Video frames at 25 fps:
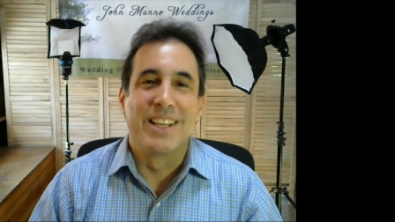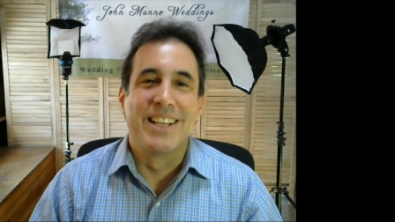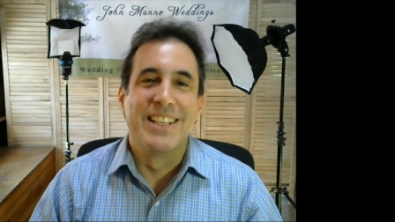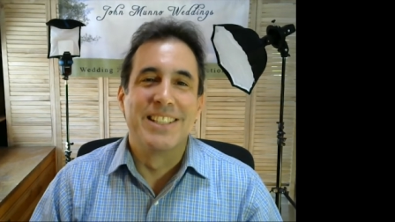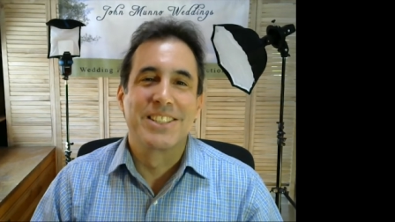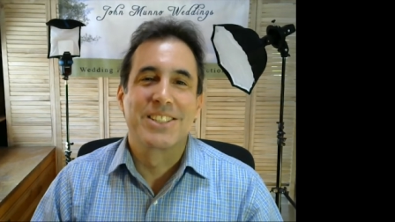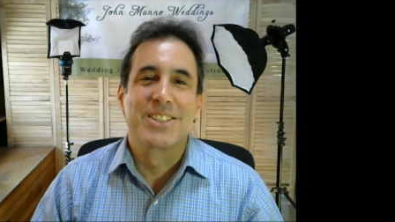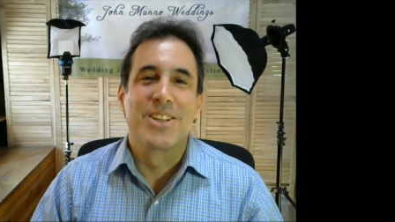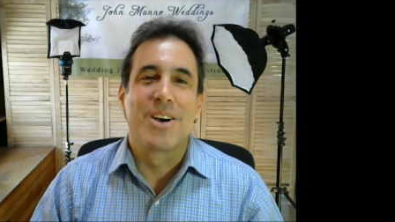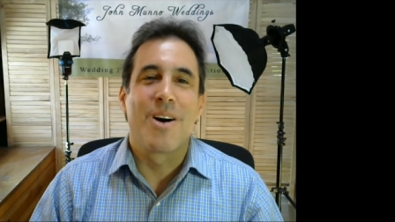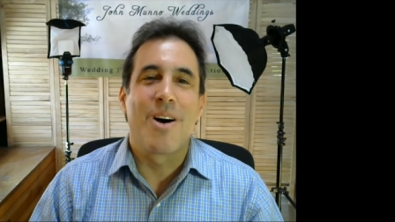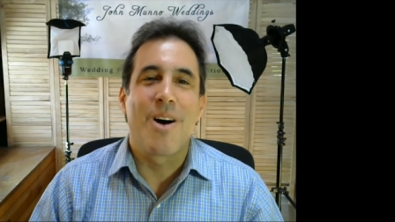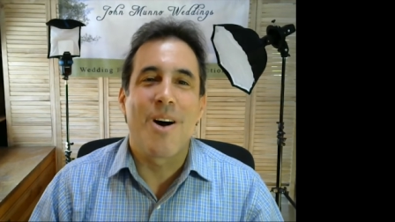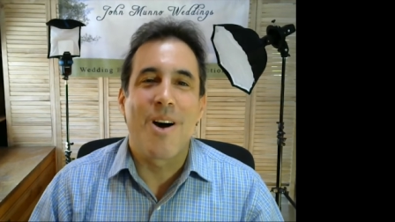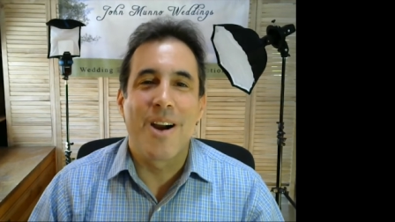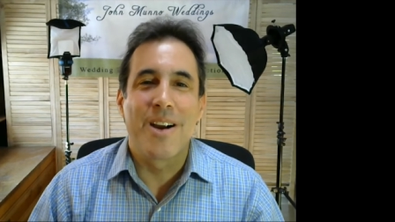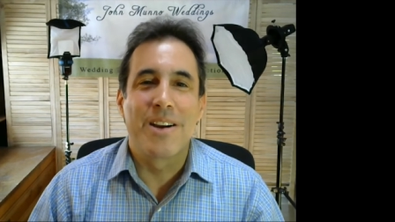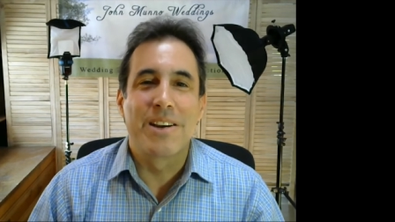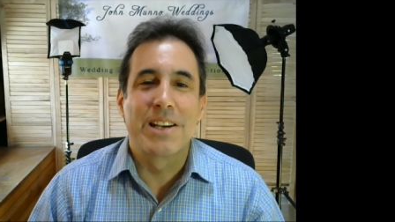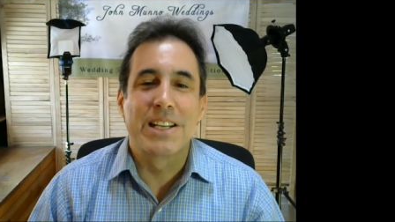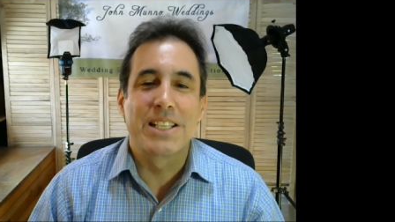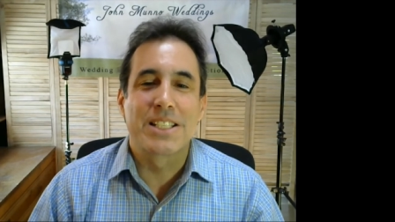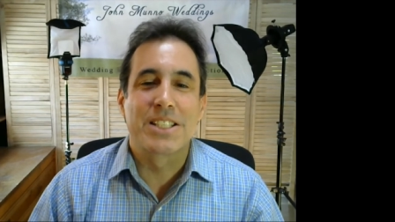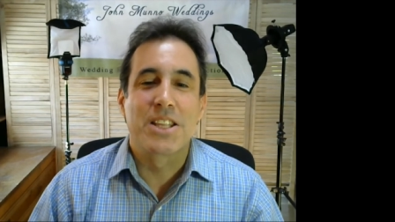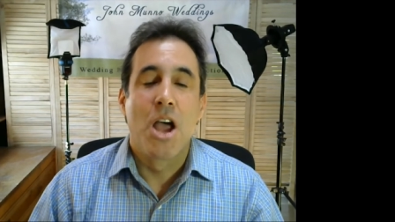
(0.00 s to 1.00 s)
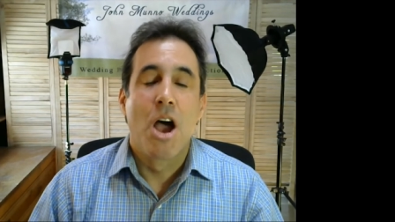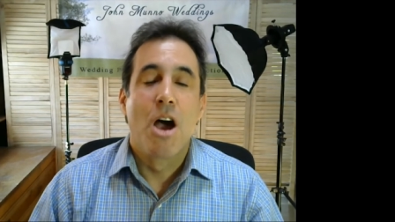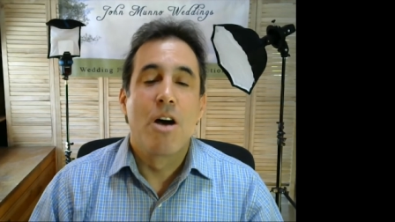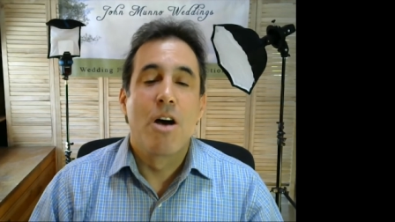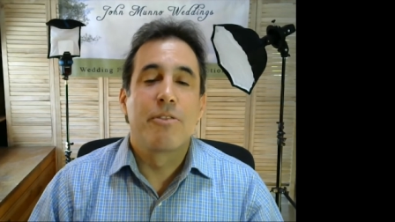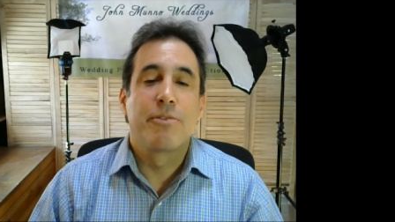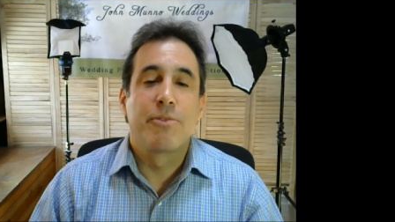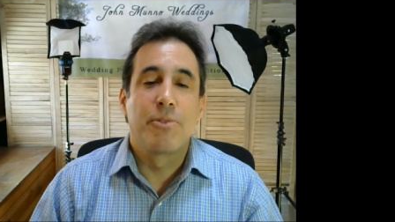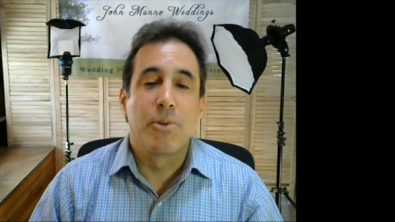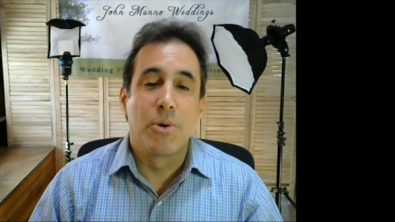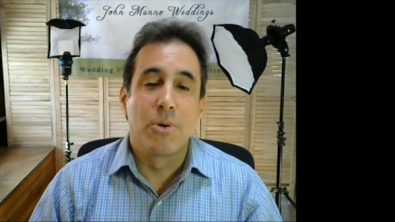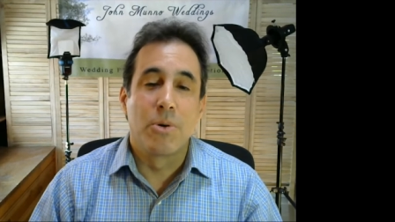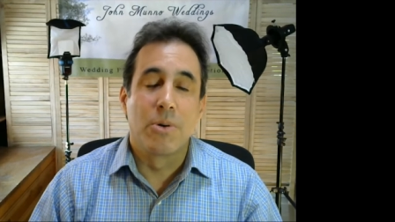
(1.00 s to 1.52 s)
is the hardest
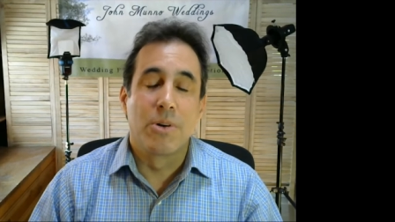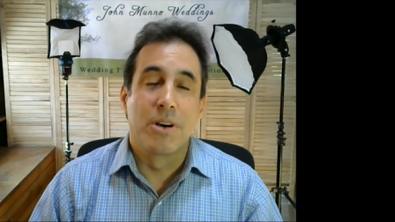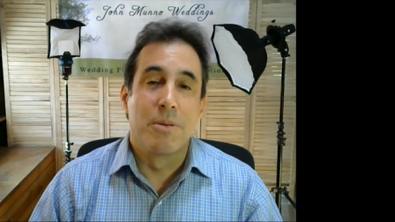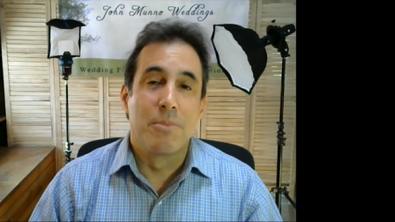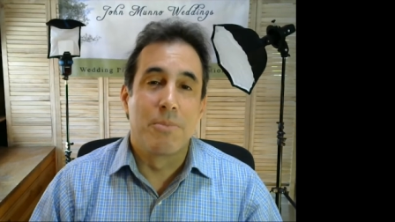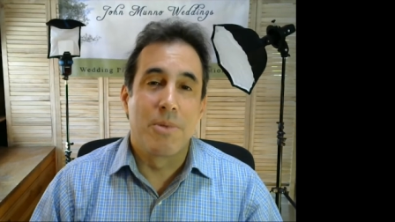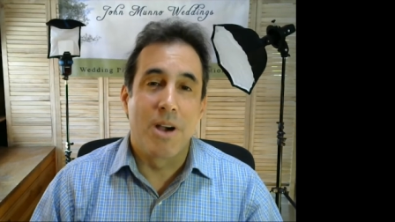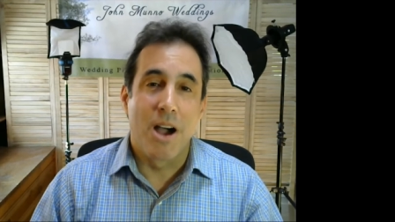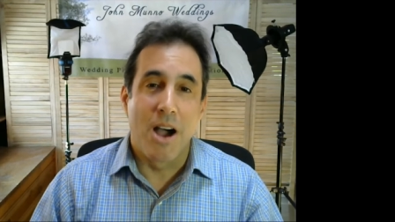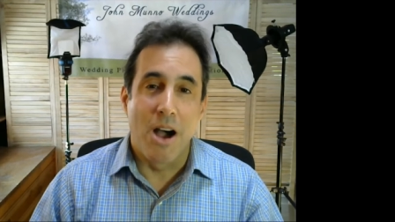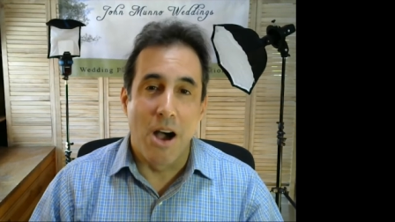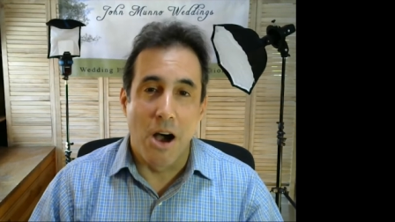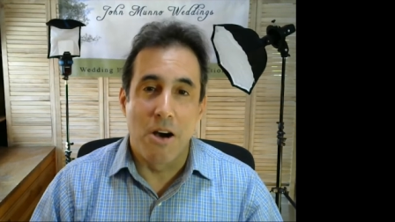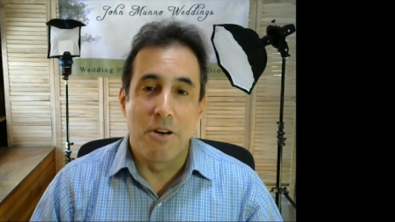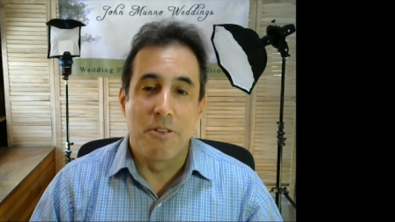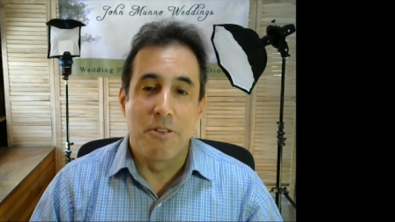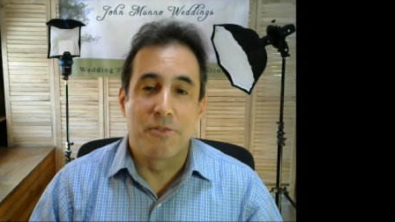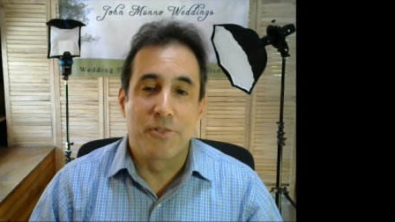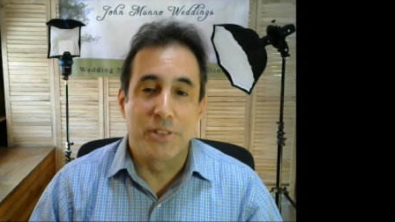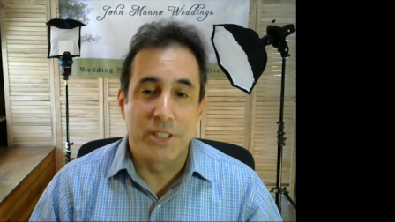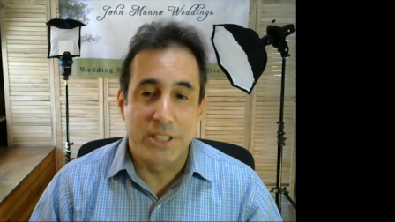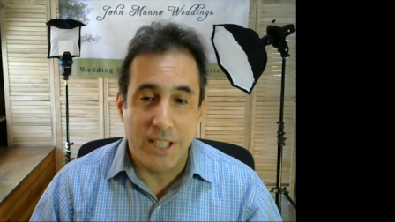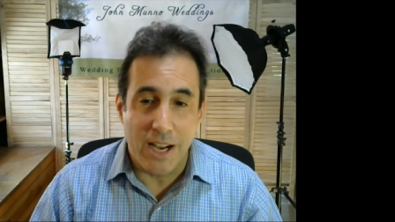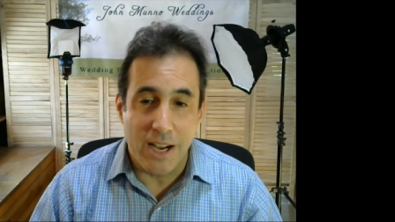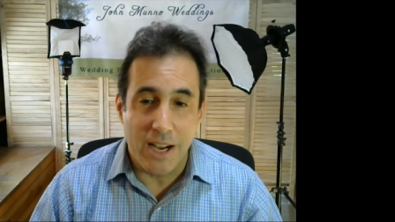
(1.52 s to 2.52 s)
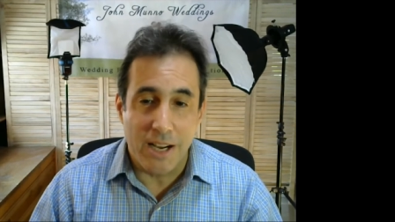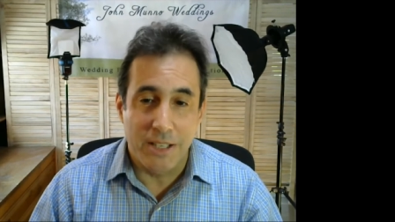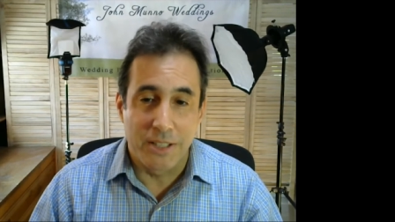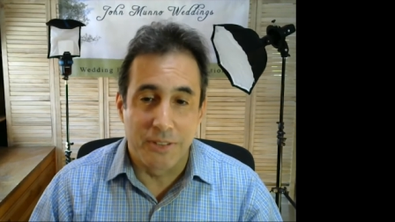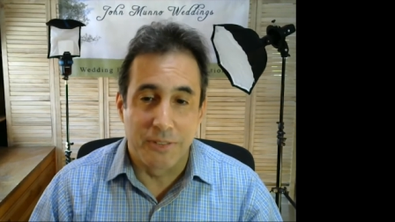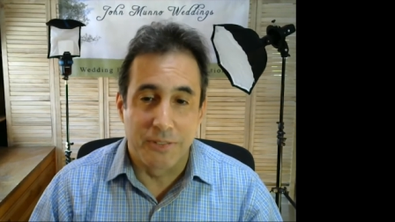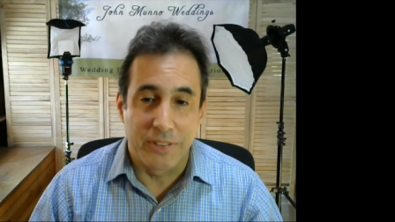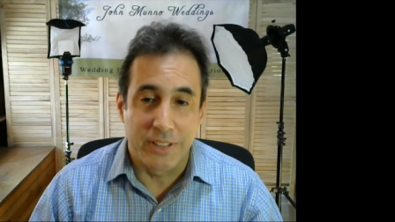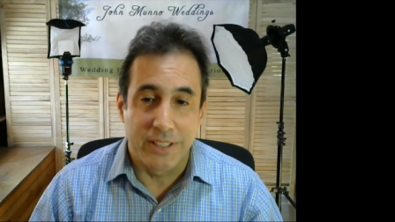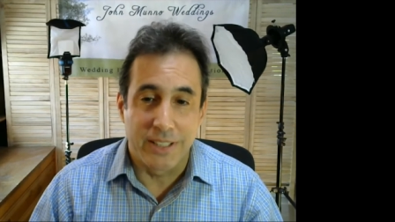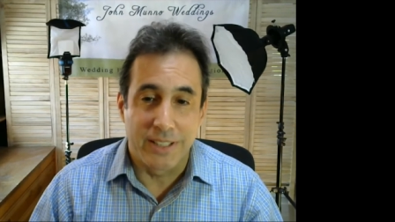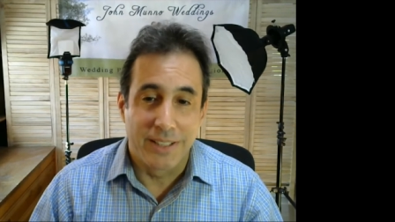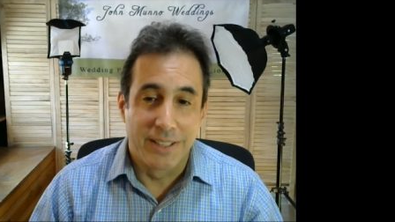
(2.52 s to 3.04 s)
form of
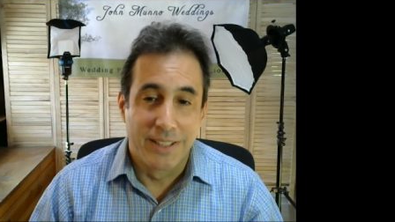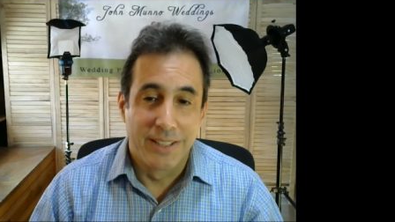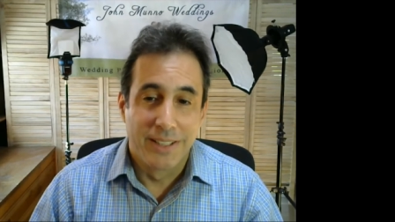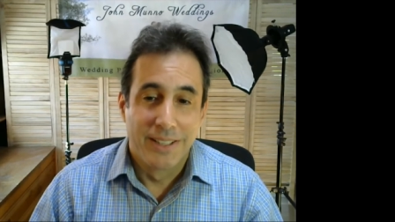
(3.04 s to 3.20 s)
photography.